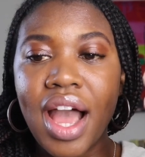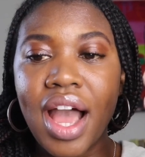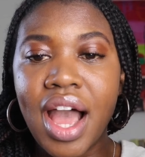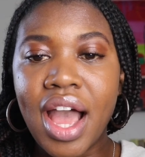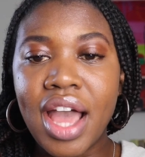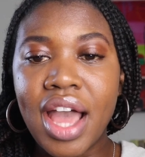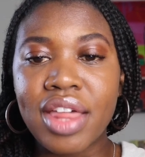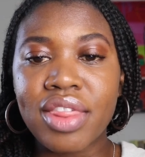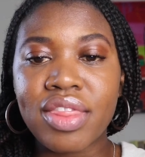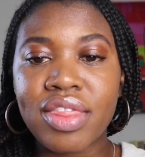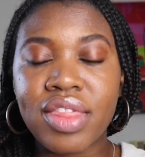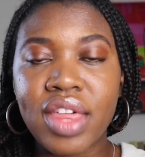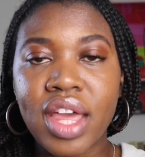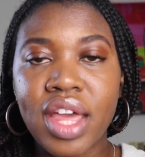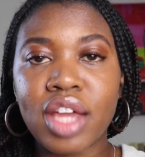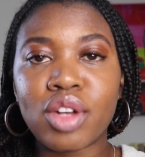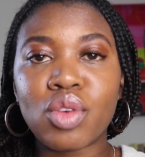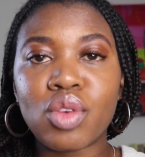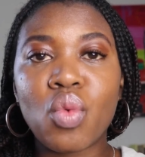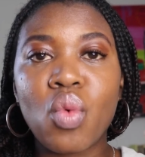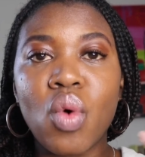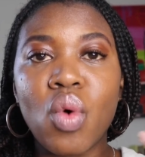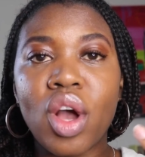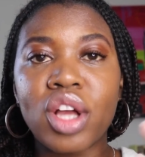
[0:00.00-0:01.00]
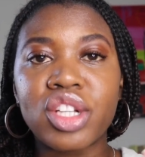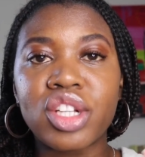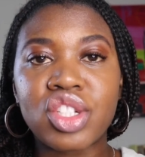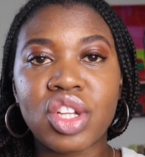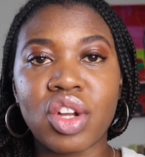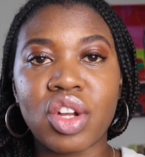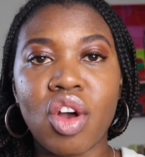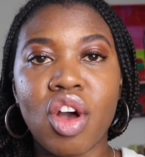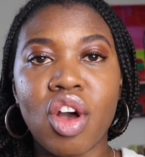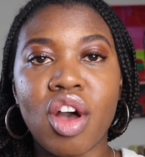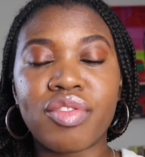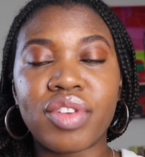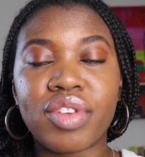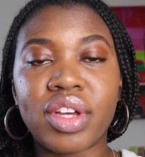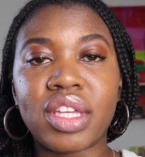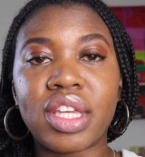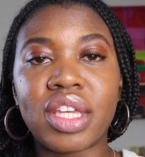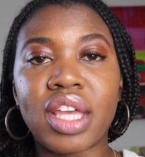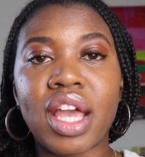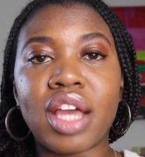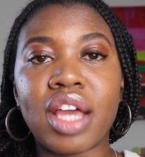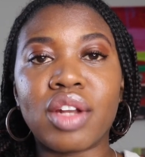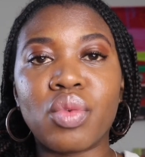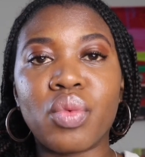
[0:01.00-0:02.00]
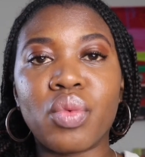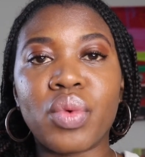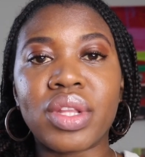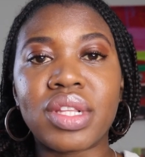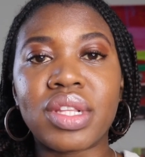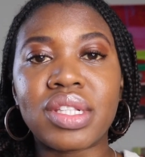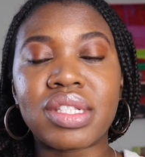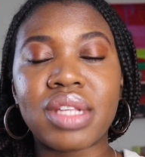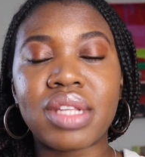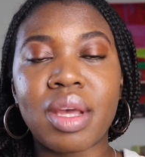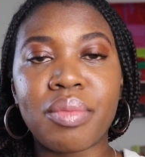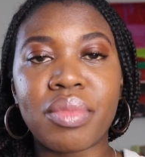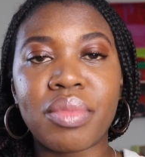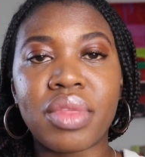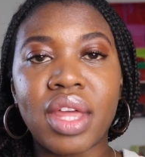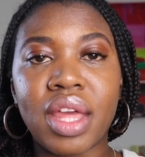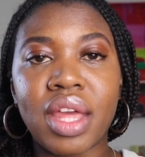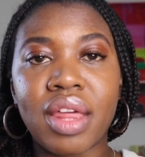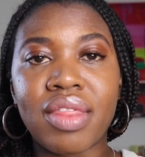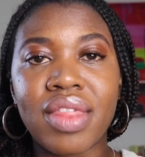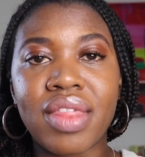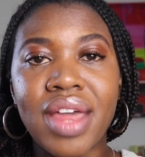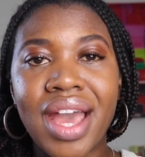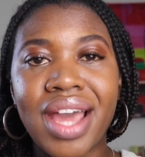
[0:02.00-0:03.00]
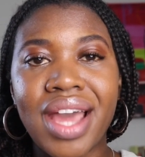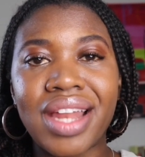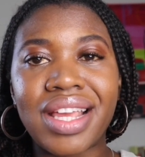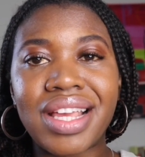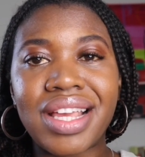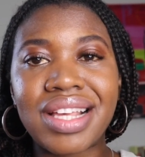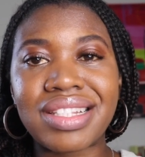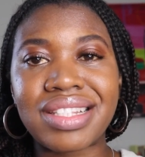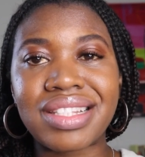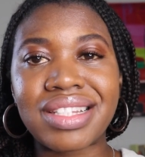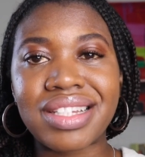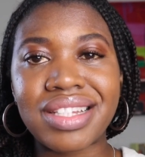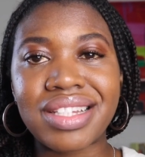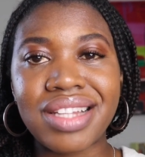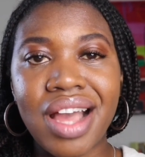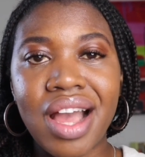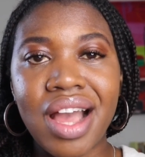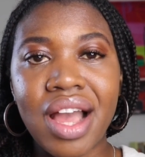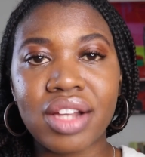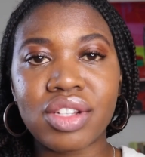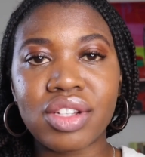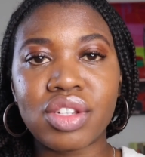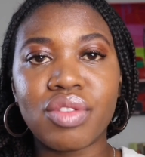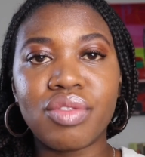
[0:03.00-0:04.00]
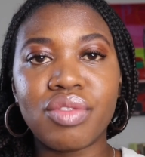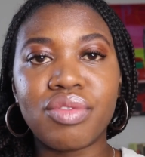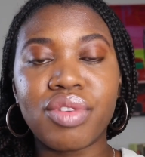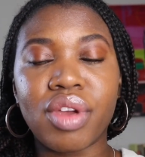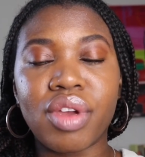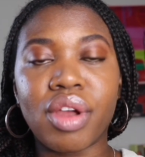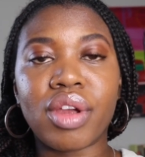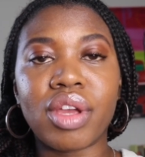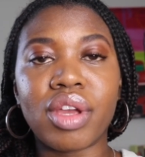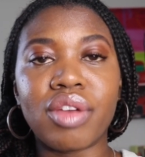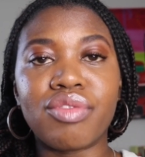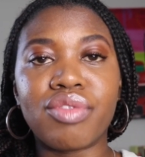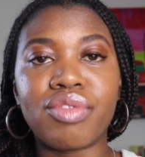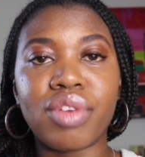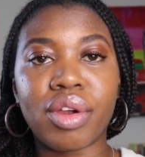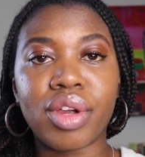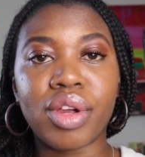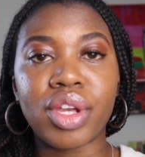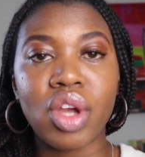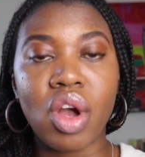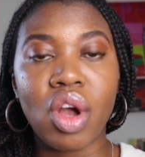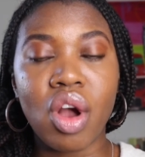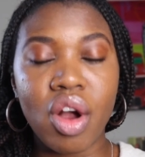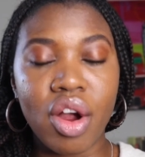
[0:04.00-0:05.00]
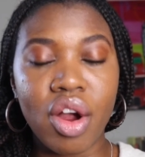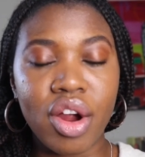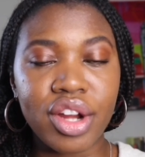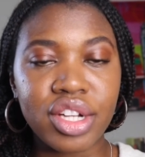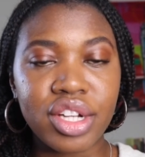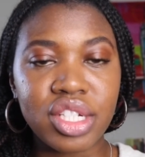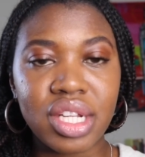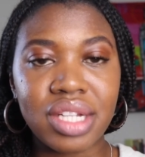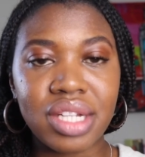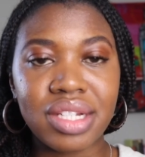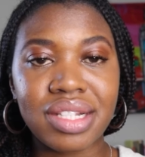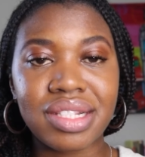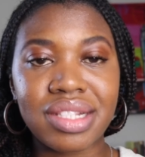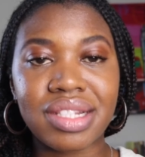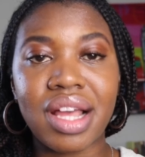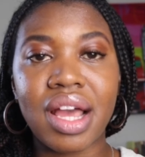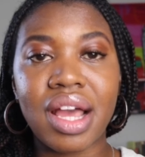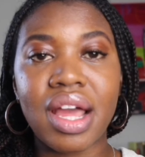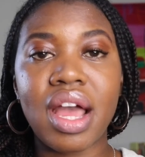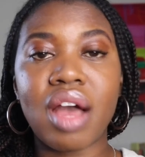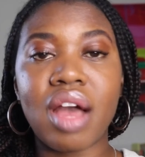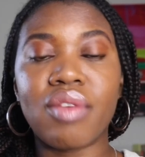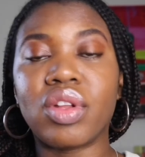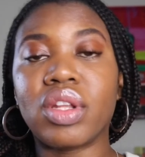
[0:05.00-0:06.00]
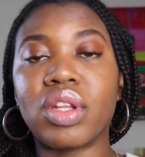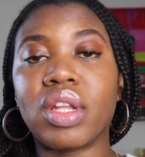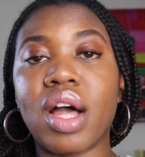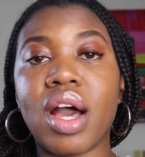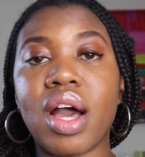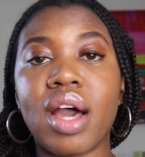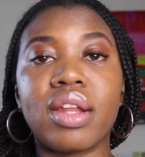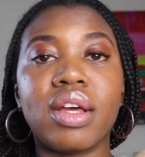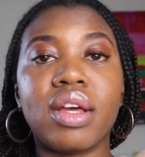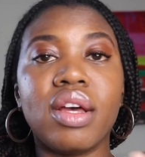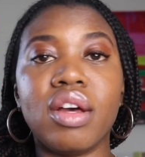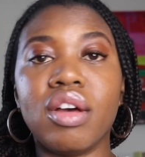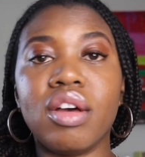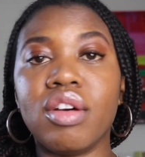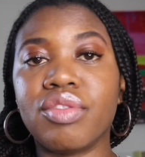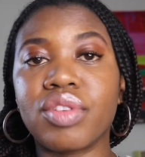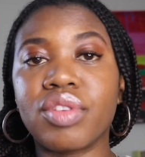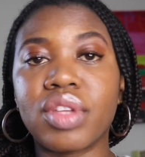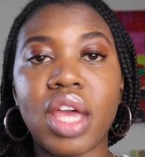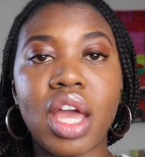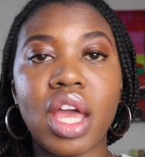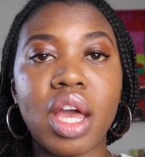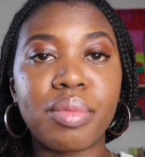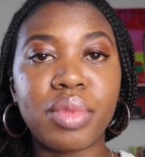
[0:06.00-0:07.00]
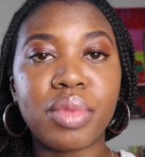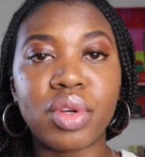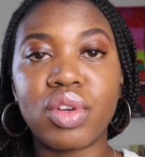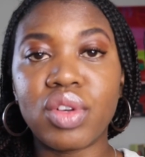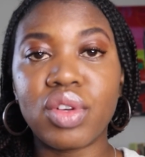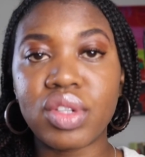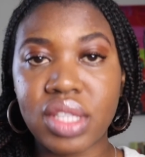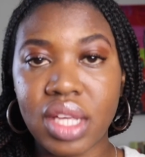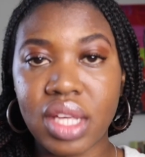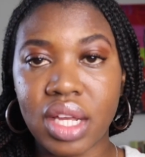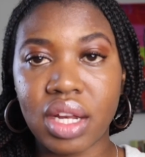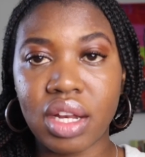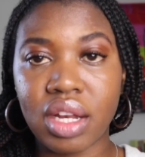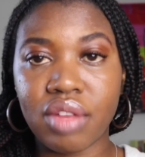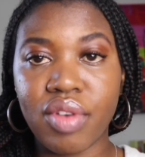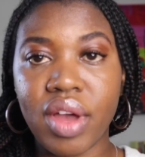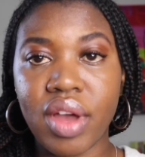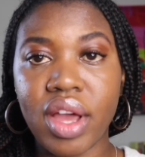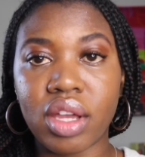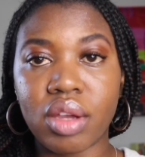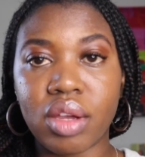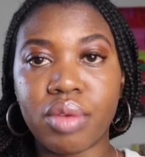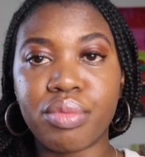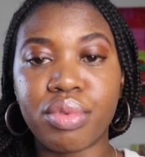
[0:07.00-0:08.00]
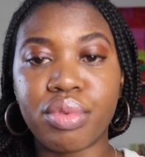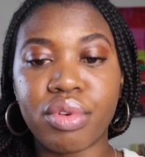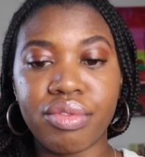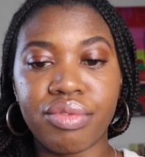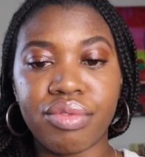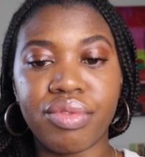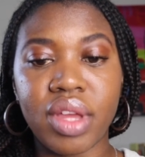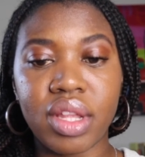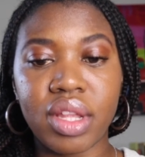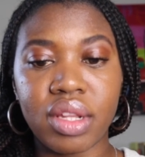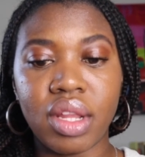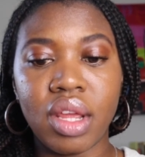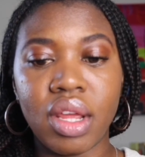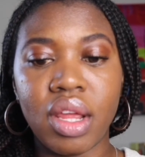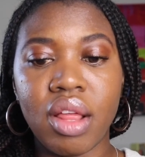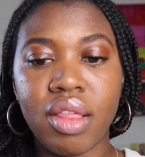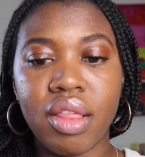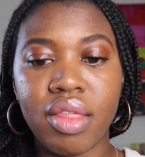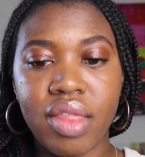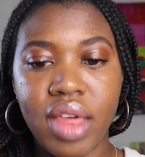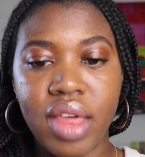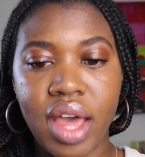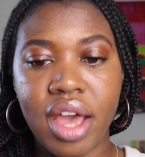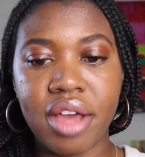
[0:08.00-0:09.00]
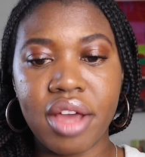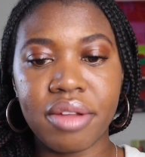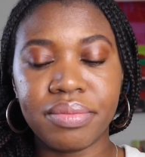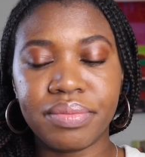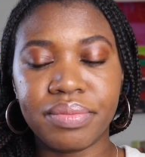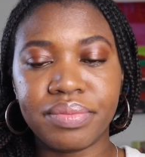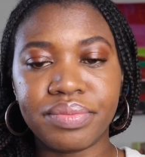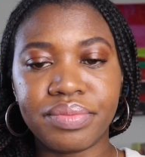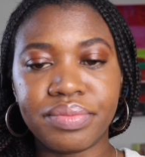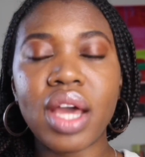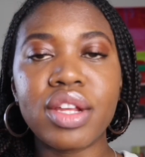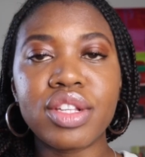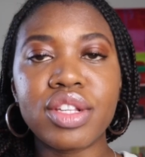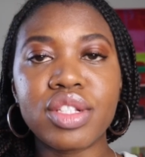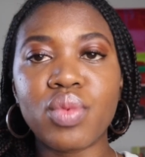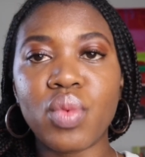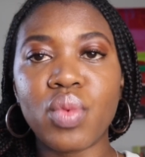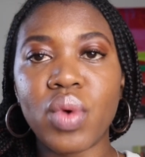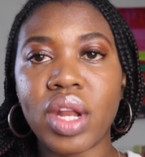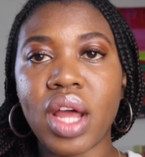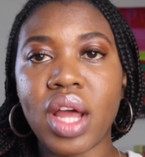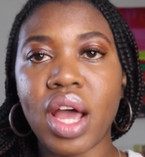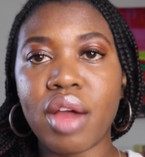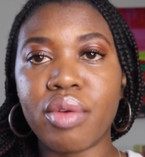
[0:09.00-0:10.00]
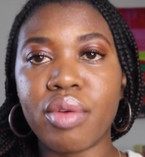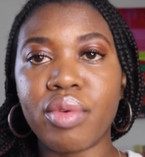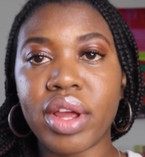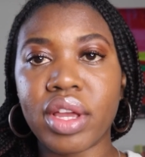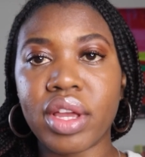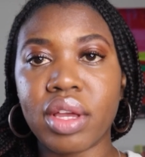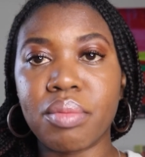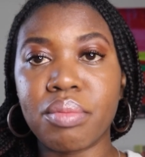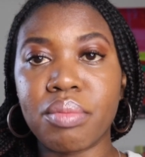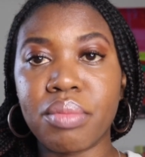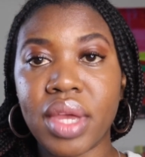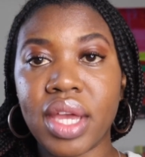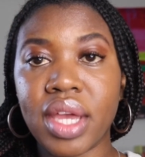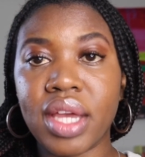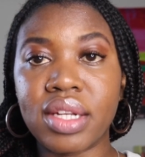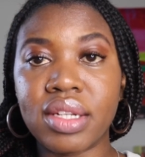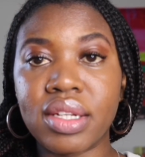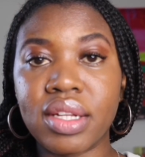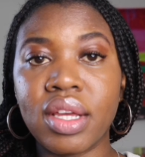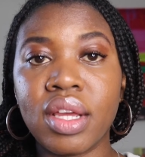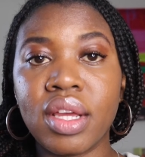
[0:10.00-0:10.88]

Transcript: I then wash it off again with something that is not very, very harsh and does not have a lot of chemicals in it if I can prevent that. That is what I recommend.